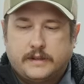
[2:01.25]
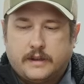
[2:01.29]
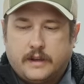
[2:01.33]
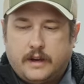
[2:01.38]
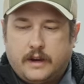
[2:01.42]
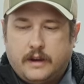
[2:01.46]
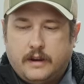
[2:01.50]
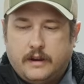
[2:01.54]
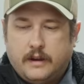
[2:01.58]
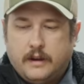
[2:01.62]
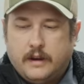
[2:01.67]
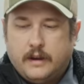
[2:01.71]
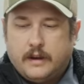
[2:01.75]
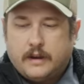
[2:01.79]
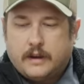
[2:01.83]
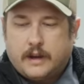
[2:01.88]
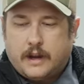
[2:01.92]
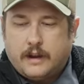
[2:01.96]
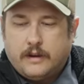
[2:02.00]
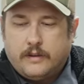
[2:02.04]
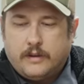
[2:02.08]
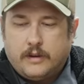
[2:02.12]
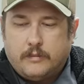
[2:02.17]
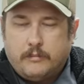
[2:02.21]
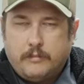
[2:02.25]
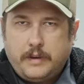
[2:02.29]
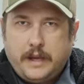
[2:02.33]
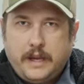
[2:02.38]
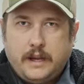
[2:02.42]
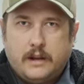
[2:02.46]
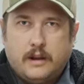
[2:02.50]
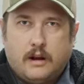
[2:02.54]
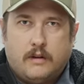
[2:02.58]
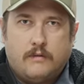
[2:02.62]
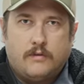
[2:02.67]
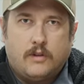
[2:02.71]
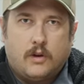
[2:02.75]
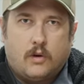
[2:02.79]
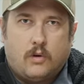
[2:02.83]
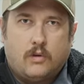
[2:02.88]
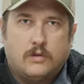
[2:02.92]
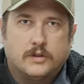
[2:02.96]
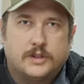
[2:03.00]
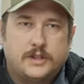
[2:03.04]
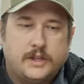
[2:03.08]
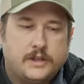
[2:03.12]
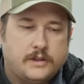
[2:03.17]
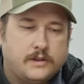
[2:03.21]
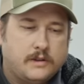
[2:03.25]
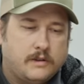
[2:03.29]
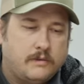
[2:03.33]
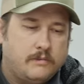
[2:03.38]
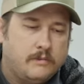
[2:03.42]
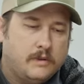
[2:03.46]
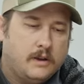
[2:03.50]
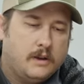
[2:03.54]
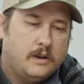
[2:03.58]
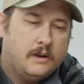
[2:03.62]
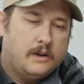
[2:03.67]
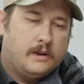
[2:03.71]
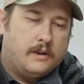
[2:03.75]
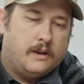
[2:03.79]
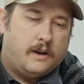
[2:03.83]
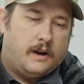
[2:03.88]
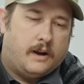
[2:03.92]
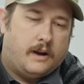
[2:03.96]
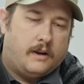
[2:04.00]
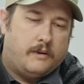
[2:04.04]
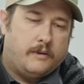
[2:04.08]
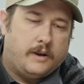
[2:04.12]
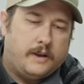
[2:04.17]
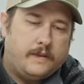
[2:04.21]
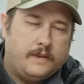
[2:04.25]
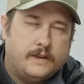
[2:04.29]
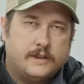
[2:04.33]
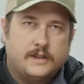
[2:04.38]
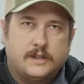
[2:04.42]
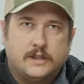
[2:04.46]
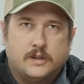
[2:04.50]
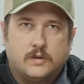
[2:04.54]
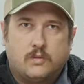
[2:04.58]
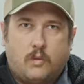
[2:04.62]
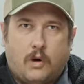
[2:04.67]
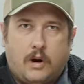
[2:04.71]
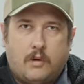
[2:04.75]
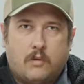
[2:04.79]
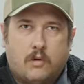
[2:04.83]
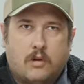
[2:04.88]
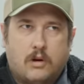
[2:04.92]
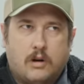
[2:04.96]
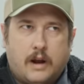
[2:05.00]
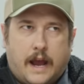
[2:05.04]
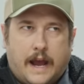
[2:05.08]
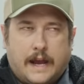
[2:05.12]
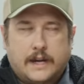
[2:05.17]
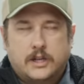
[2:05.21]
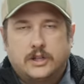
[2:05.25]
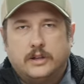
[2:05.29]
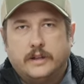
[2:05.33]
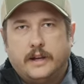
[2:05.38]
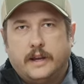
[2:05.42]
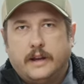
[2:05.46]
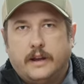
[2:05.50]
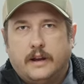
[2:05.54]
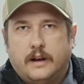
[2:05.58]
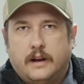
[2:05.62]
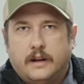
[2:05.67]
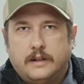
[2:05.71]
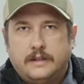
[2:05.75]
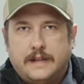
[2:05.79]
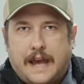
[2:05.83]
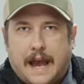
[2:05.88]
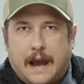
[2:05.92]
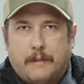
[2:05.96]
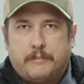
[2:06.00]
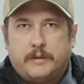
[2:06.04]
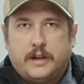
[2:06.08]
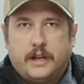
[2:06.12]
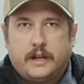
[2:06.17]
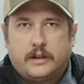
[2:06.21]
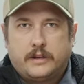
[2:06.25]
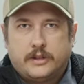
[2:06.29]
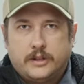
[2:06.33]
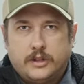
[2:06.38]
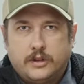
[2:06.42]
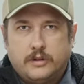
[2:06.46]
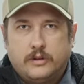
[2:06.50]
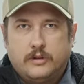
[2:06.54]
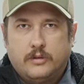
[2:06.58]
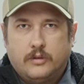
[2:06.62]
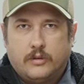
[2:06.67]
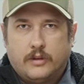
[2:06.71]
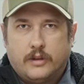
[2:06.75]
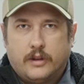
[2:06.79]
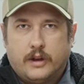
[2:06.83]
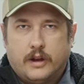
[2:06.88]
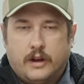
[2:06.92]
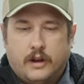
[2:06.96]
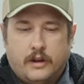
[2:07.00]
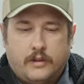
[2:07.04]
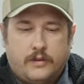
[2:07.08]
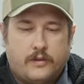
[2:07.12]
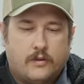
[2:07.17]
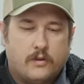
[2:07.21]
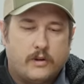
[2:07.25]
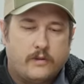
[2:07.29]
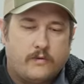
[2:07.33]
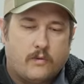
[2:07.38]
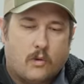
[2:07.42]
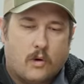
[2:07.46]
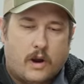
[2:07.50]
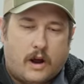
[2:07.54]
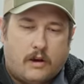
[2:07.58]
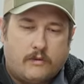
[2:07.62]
the kind of the meat of the whole system. And this is what we're actually adapting to the 34